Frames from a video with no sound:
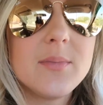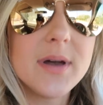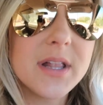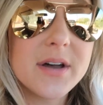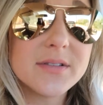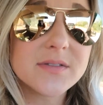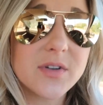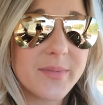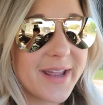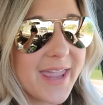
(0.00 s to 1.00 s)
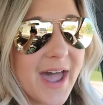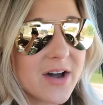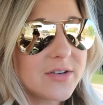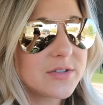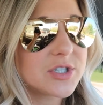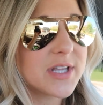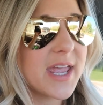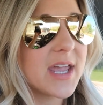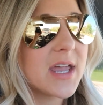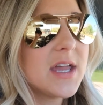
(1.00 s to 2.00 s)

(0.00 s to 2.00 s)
pillows for my couch. Like,